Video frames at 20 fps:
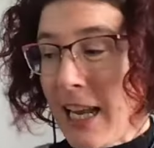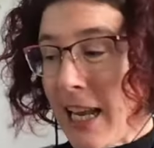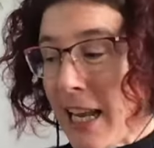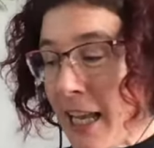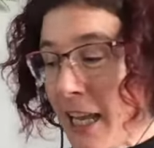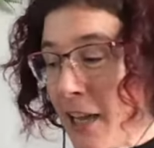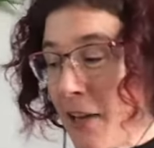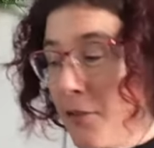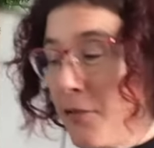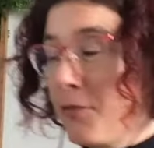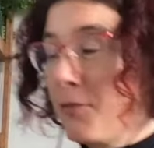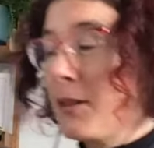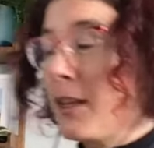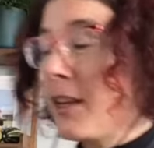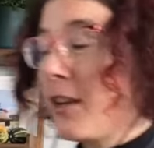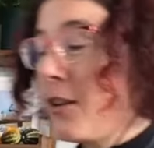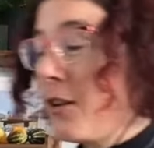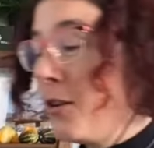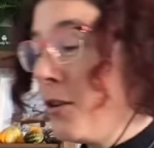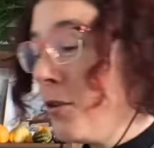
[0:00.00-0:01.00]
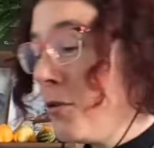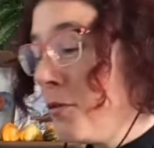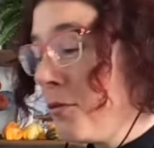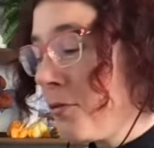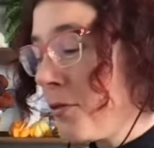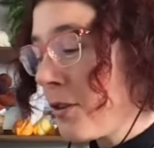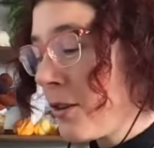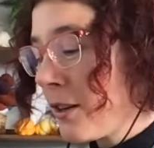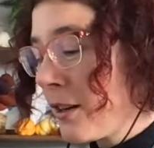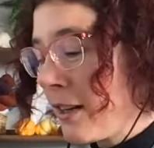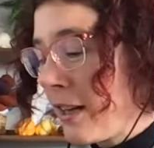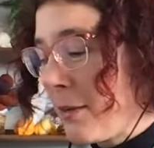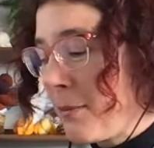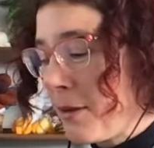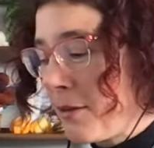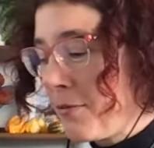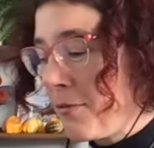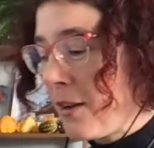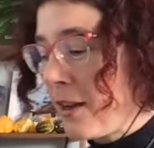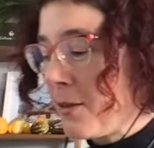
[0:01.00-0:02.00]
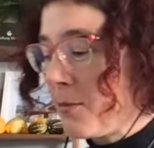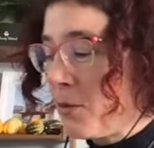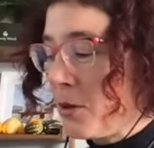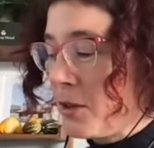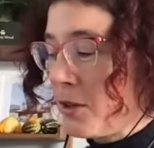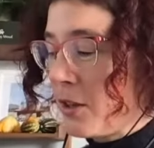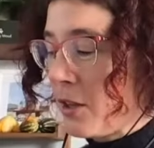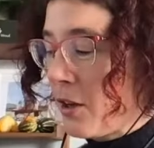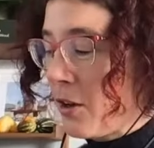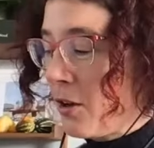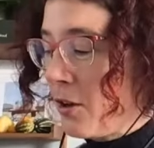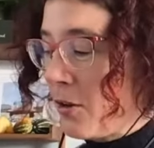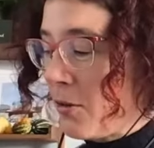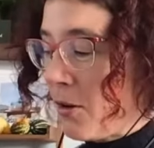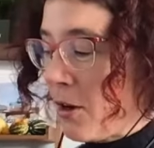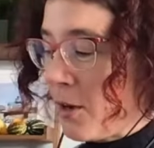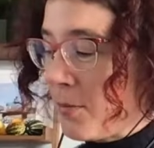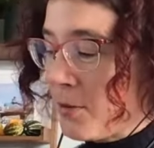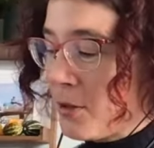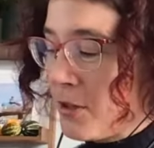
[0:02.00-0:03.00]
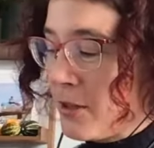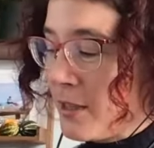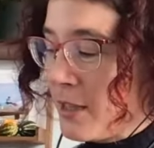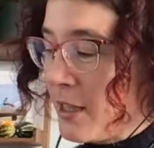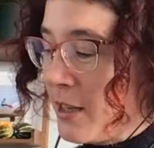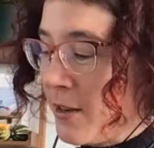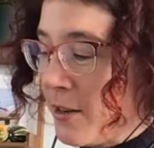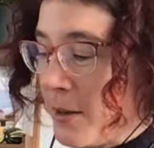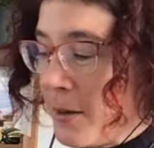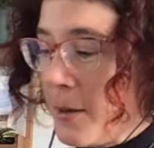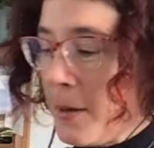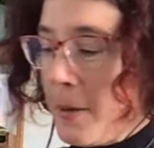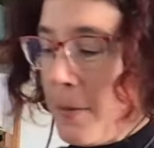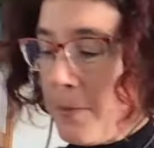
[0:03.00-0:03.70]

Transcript: Like if we go for, let me find one of the color options here.